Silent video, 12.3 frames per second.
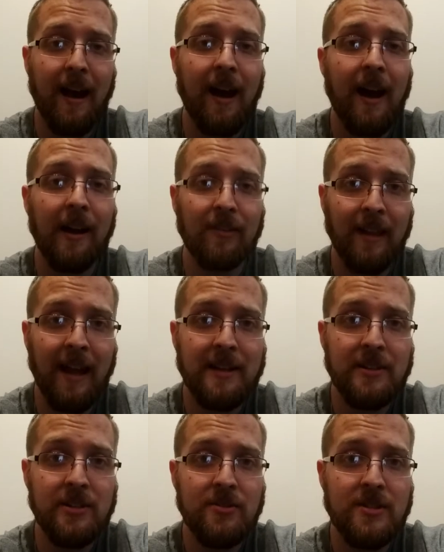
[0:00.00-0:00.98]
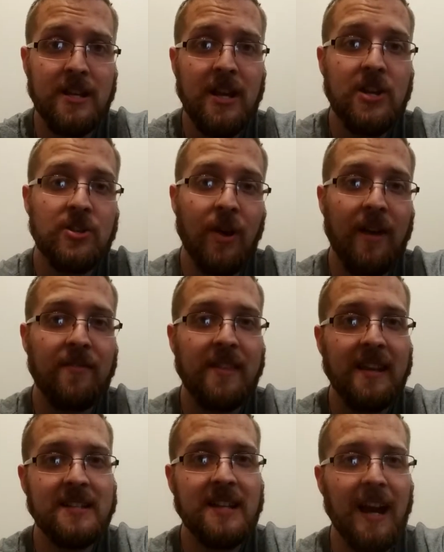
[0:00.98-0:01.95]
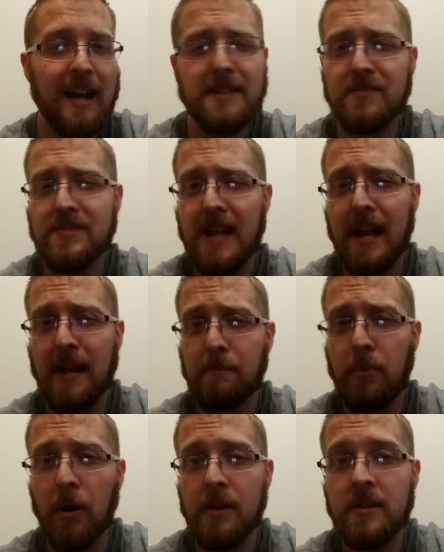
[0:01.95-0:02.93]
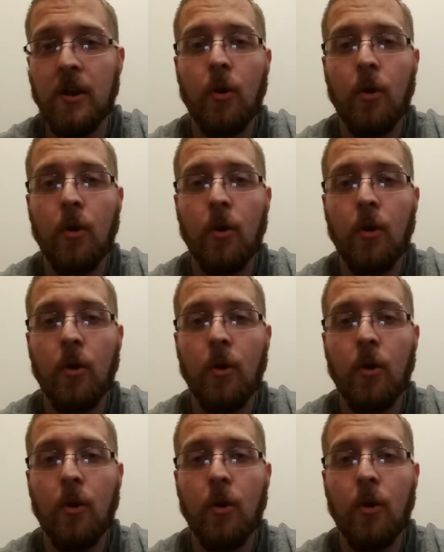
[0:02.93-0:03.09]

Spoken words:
higher latitudes. So everything's kind of staying put.